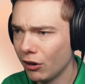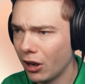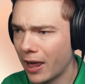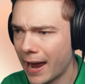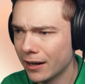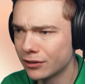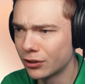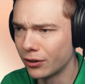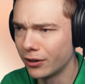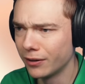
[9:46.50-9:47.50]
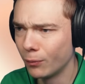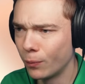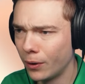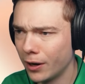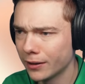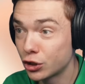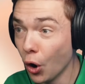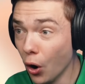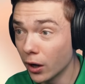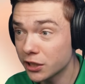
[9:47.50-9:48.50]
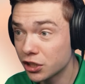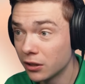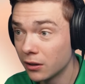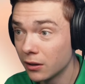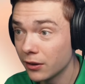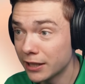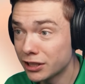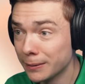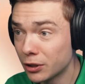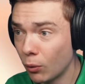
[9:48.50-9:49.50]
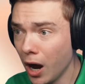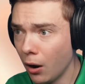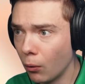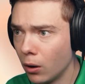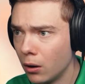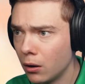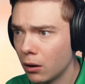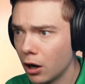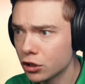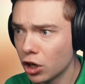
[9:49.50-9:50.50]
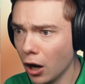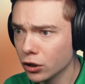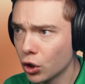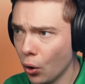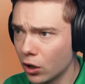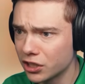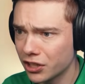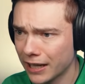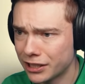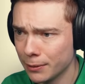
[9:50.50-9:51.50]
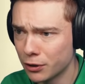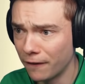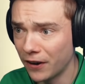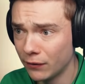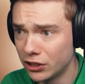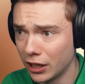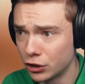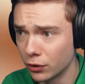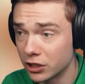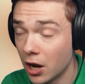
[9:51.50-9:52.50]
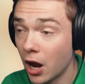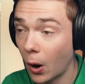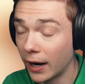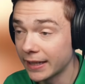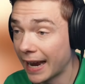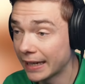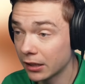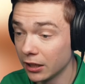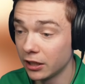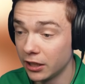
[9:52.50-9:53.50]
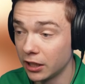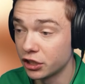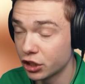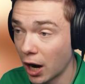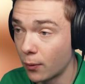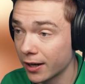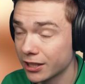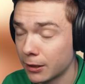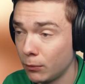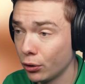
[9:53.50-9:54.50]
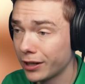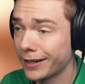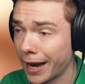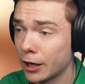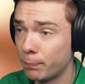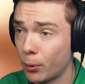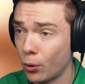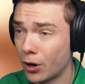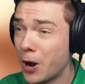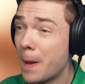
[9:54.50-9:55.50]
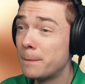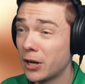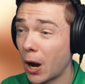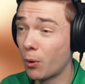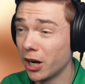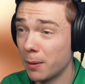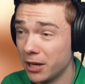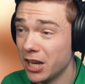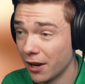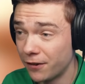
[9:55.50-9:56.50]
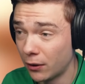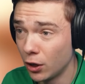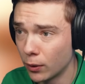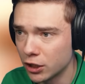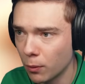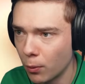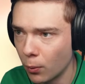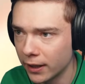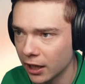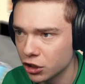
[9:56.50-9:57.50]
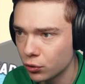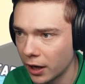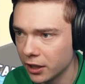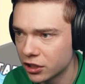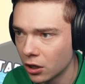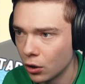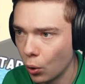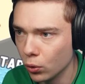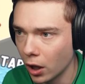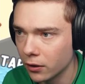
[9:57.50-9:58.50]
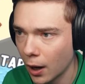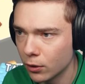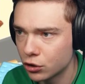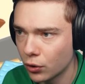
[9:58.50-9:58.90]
lantern. What? A torch. That seems... Wow. A tall torch! That seems very dangerous. Alright, I clearly need a shower because I'm looking kind of poor, but I want to be very rich. Wait, wait, wait. Can I try this? Hold on. I want to